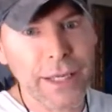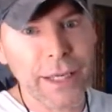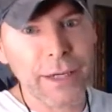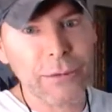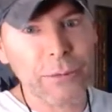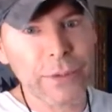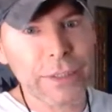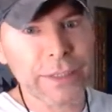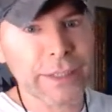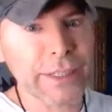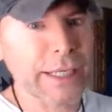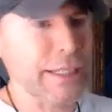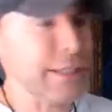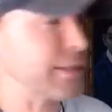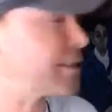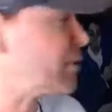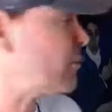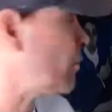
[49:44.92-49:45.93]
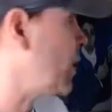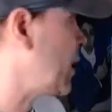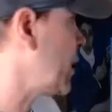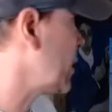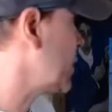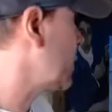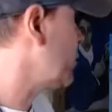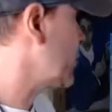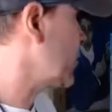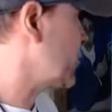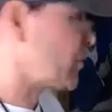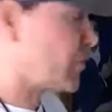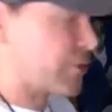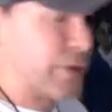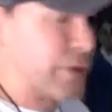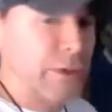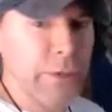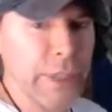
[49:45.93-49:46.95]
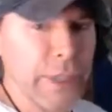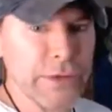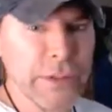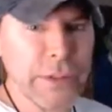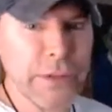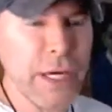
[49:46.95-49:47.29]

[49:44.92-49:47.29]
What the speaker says: wouldn't get into the wine. It was crazy.